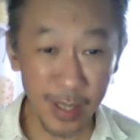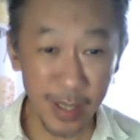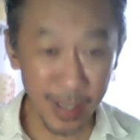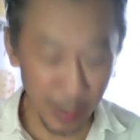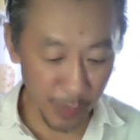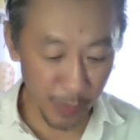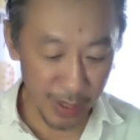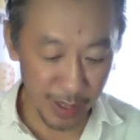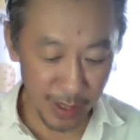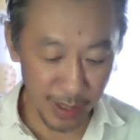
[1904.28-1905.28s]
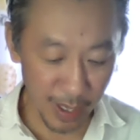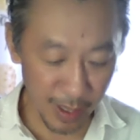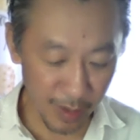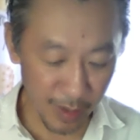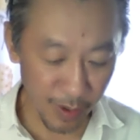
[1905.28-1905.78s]
I think
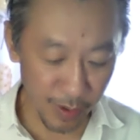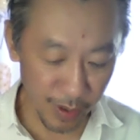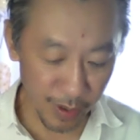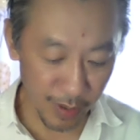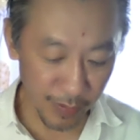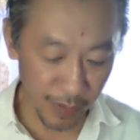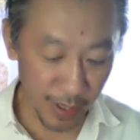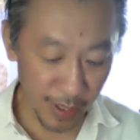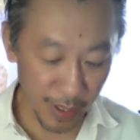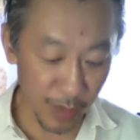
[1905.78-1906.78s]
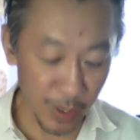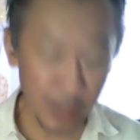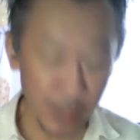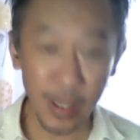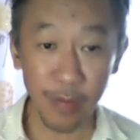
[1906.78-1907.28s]
pesticide and all this stuff, and the other one
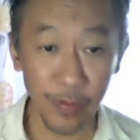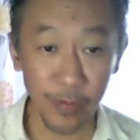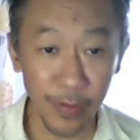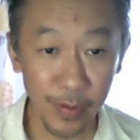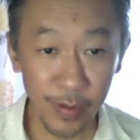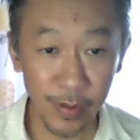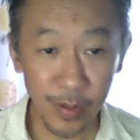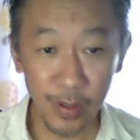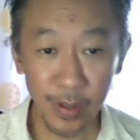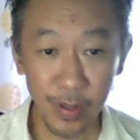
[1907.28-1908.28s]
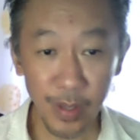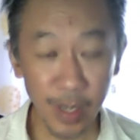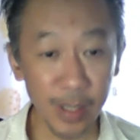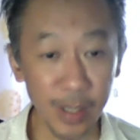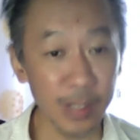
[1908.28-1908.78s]
is death.
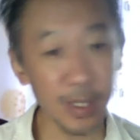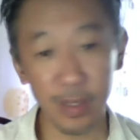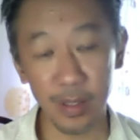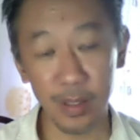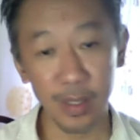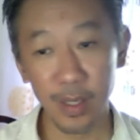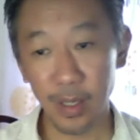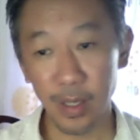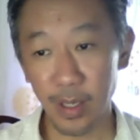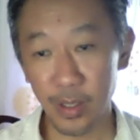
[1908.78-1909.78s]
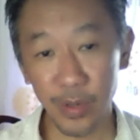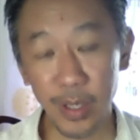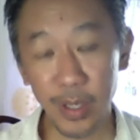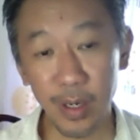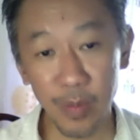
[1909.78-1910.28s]
Yeah, this is as
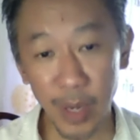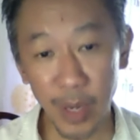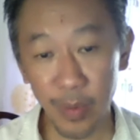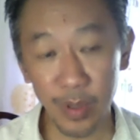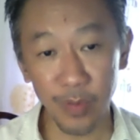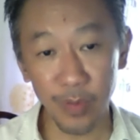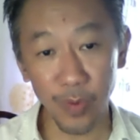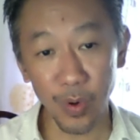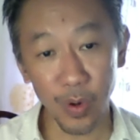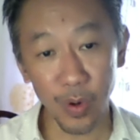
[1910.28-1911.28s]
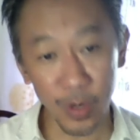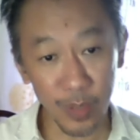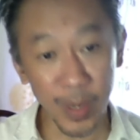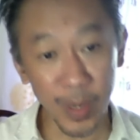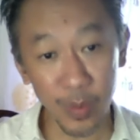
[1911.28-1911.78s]
written in the Bible. The 4
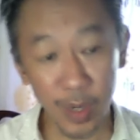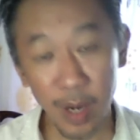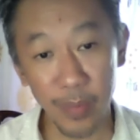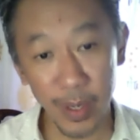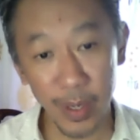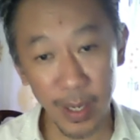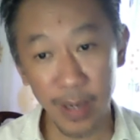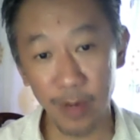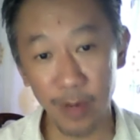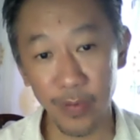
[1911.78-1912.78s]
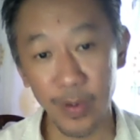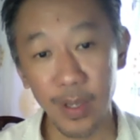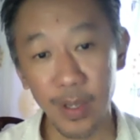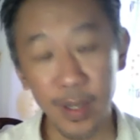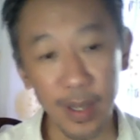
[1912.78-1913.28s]
horsemen will come at the
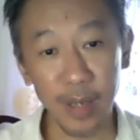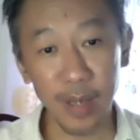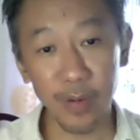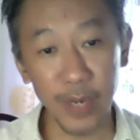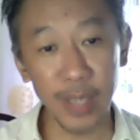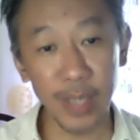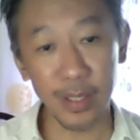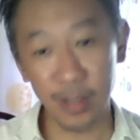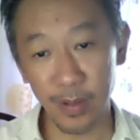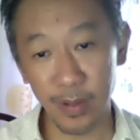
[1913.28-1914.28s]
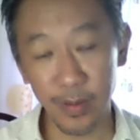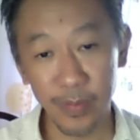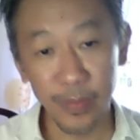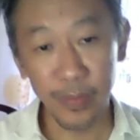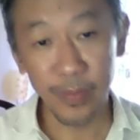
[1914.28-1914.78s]
end of days,
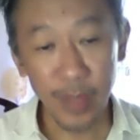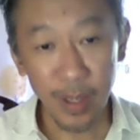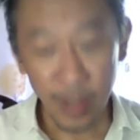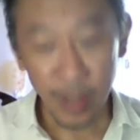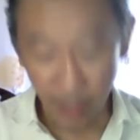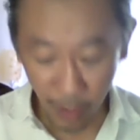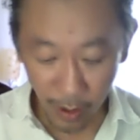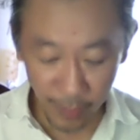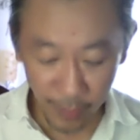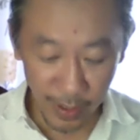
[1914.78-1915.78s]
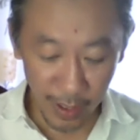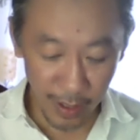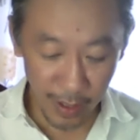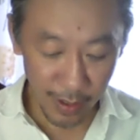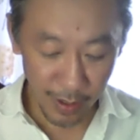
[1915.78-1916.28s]
and all of a
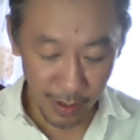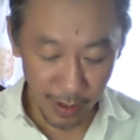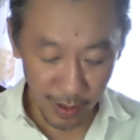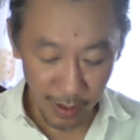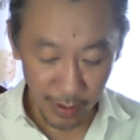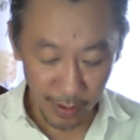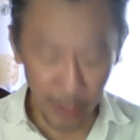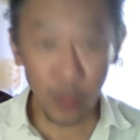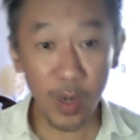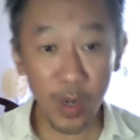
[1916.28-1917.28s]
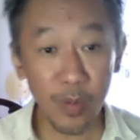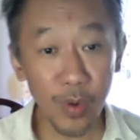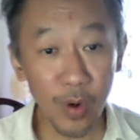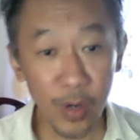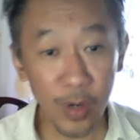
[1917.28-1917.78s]
sudden, there's one
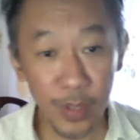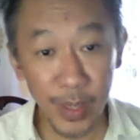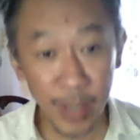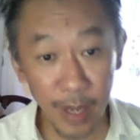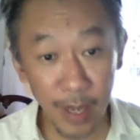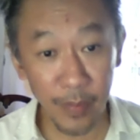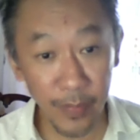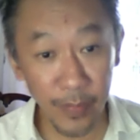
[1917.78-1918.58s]
more horseman came.